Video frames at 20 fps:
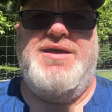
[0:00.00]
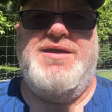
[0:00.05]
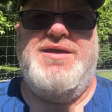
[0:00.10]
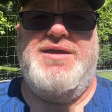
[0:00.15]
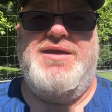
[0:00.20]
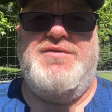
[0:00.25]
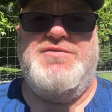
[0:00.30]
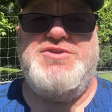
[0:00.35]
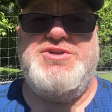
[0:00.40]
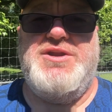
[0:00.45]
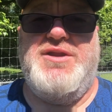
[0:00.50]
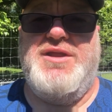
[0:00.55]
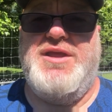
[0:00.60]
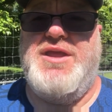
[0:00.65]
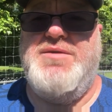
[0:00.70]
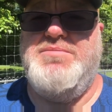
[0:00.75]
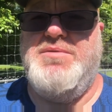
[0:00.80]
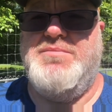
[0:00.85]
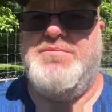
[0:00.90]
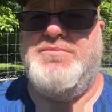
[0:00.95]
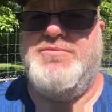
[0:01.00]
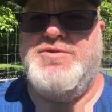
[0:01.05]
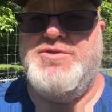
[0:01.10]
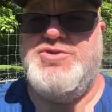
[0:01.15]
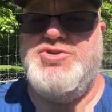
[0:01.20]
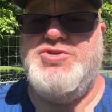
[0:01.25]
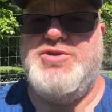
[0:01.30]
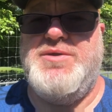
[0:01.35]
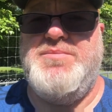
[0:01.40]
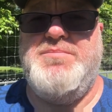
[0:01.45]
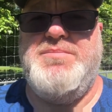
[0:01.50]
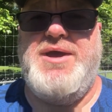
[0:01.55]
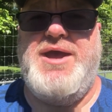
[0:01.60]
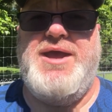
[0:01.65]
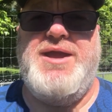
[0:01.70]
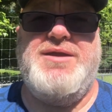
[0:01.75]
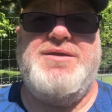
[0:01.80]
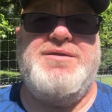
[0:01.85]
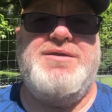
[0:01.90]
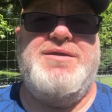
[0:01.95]
if she doesn't keep them trimmed
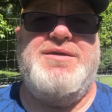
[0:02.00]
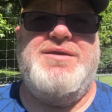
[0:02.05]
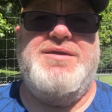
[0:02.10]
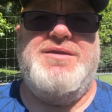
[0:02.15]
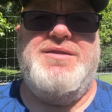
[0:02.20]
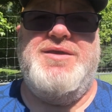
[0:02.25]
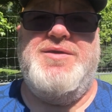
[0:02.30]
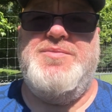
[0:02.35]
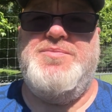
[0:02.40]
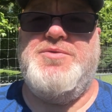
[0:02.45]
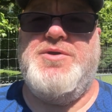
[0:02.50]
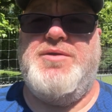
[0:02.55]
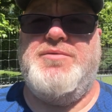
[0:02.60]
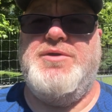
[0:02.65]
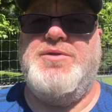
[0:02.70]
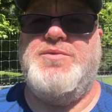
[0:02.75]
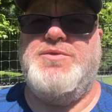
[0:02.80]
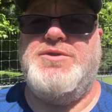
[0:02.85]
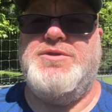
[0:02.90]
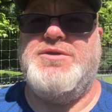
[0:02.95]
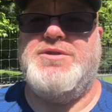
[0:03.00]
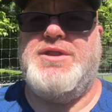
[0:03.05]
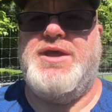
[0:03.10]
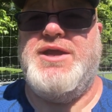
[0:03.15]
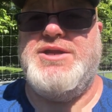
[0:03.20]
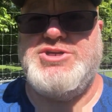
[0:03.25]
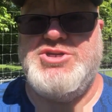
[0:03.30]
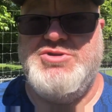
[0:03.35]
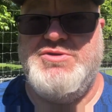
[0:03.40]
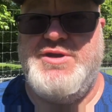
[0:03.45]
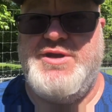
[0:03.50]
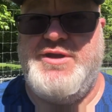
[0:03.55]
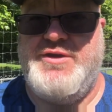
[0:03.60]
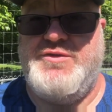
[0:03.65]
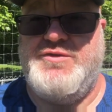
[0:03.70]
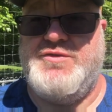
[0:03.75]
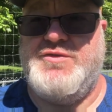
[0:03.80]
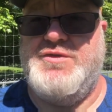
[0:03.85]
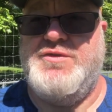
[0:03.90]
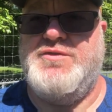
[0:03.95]
back, they probably would look like trees.